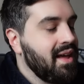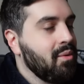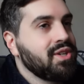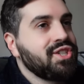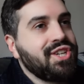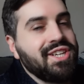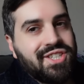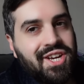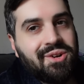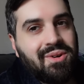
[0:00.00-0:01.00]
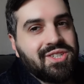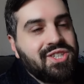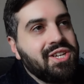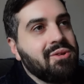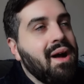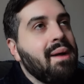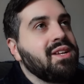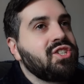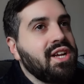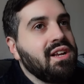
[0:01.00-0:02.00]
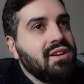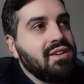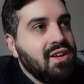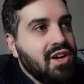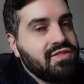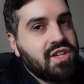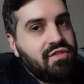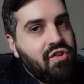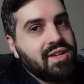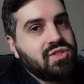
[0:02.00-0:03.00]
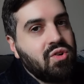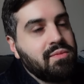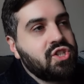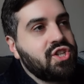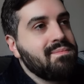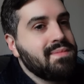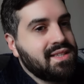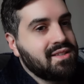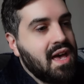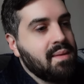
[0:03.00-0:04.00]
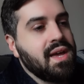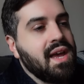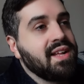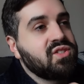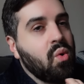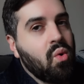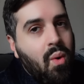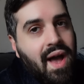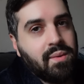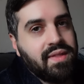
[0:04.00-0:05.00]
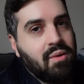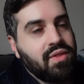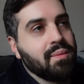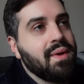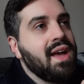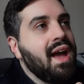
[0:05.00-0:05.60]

Like, what does she do? What does she do? But I mean, she loves her friends so much. She misses them. It's all quiet without them.